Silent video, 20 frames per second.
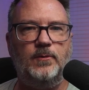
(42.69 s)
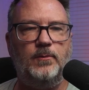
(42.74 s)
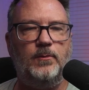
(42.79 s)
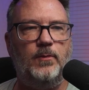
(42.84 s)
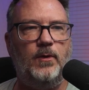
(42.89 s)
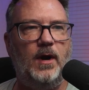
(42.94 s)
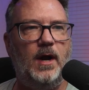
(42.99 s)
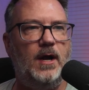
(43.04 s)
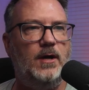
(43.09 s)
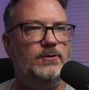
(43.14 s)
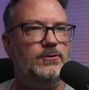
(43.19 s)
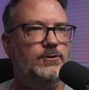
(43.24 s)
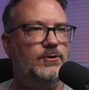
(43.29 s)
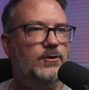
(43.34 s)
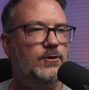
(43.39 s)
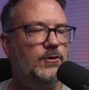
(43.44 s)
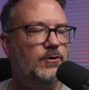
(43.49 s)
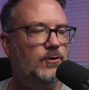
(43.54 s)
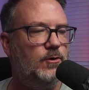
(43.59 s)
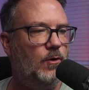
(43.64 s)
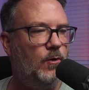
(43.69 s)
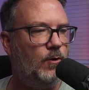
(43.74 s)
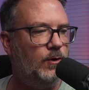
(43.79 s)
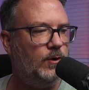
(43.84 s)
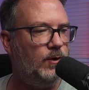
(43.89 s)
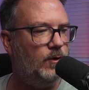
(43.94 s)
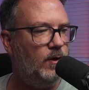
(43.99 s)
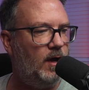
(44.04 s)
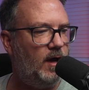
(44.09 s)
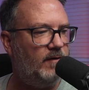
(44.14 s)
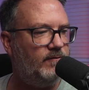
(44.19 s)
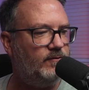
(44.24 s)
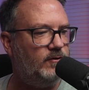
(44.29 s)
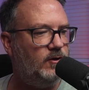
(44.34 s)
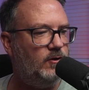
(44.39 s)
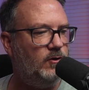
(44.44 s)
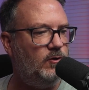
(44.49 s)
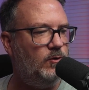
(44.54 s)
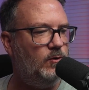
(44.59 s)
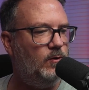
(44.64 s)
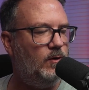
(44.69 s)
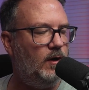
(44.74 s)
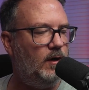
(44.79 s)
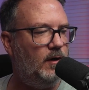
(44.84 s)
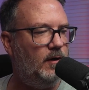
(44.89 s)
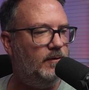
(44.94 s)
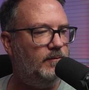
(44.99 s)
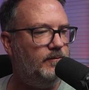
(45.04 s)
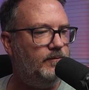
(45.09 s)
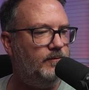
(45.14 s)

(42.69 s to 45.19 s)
browser, or you have to, uh,